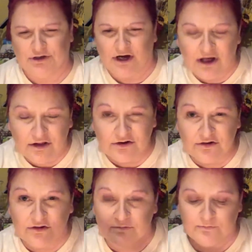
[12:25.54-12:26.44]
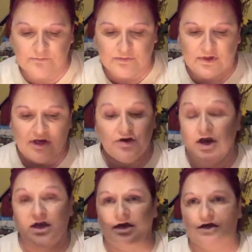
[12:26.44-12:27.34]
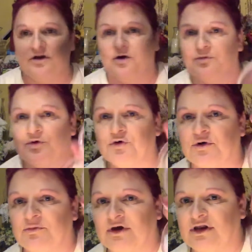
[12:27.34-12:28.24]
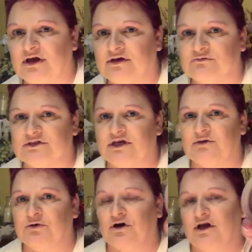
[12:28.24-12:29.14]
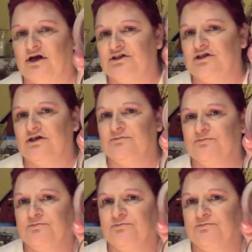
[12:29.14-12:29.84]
color. You can't get it no more, but it was Kim Kardashian.